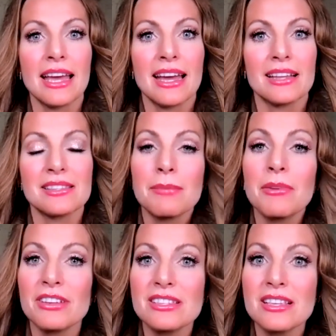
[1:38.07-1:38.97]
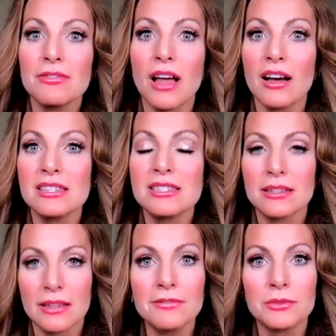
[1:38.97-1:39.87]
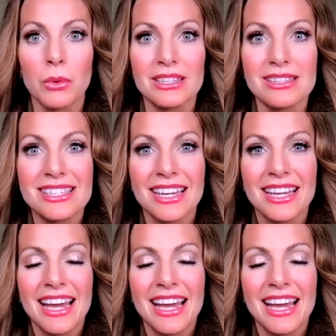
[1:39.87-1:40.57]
and some of us have lost loved ones.